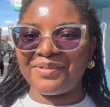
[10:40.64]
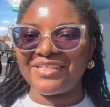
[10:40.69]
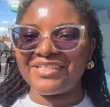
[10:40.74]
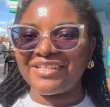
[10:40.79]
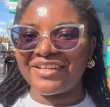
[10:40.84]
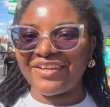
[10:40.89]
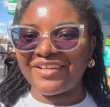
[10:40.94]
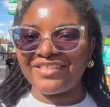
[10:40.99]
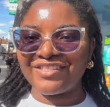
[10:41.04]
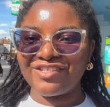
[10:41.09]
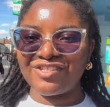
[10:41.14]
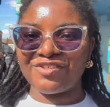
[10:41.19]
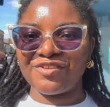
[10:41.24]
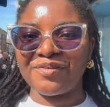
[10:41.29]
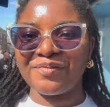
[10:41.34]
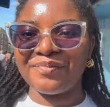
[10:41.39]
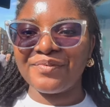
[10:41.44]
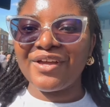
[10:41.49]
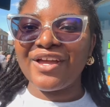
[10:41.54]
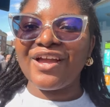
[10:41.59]
the charity
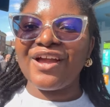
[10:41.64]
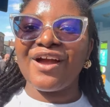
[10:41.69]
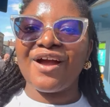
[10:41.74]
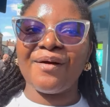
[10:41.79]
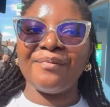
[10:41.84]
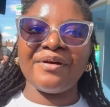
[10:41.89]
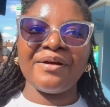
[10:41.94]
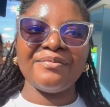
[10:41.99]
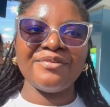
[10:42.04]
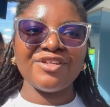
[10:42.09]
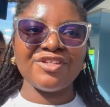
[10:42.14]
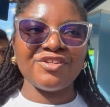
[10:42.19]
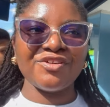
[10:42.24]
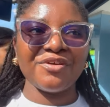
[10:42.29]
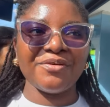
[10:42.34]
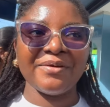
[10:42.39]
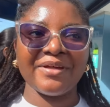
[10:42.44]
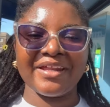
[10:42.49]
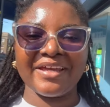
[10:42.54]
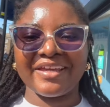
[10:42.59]
shop. I'll probably show
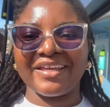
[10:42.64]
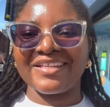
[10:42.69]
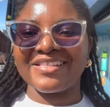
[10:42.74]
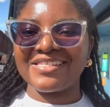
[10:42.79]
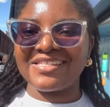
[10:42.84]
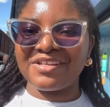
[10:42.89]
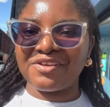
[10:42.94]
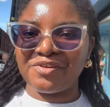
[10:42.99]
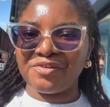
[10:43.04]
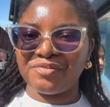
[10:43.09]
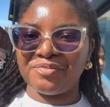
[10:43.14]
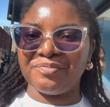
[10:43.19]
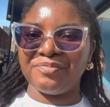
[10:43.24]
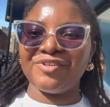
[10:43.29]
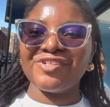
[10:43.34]
you when I get to the room.